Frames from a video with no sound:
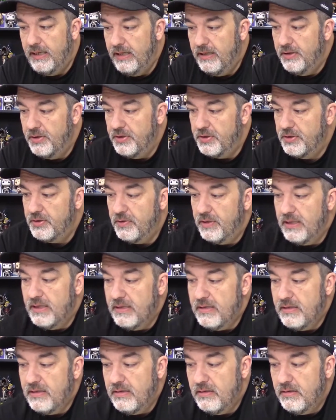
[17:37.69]

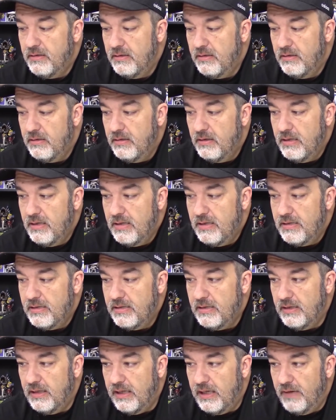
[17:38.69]
Industries
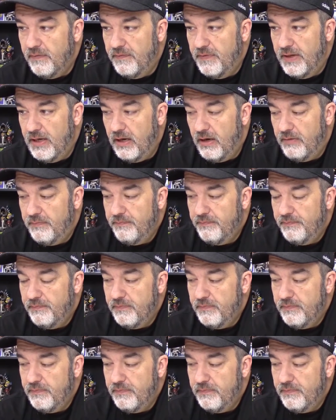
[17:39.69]
sleeve there.